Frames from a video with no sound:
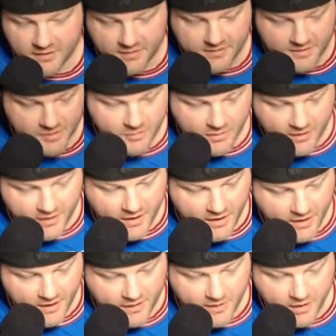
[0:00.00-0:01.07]
see what
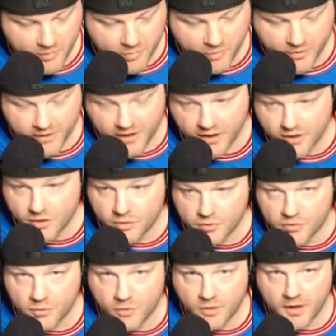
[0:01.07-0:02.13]
a 9.8 goes
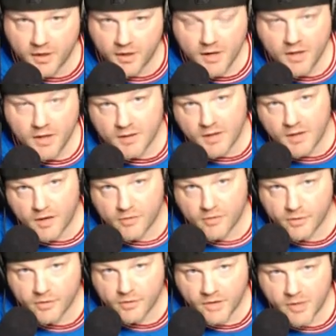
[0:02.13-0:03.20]
for. Got it
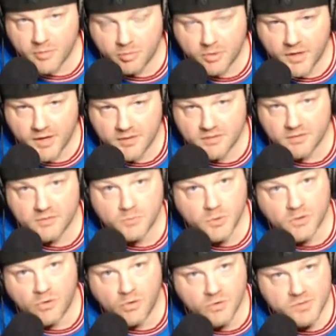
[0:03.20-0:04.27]
for the right price, and
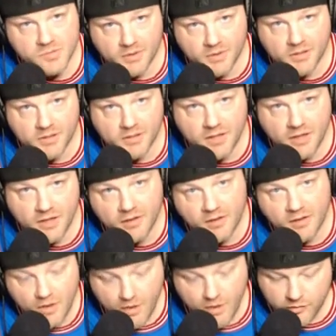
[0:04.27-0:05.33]
we'll ultimately
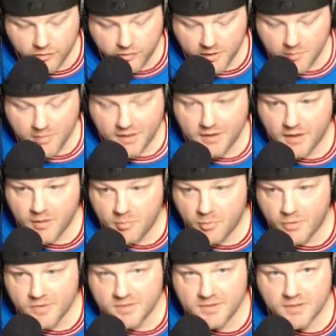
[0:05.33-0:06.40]
flip my
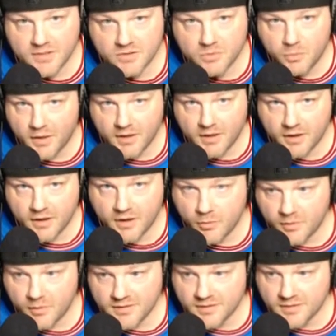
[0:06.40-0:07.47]
9.6
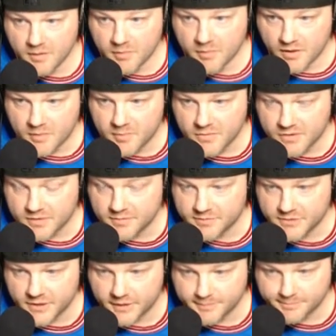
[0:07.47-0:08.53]
when the time comes. So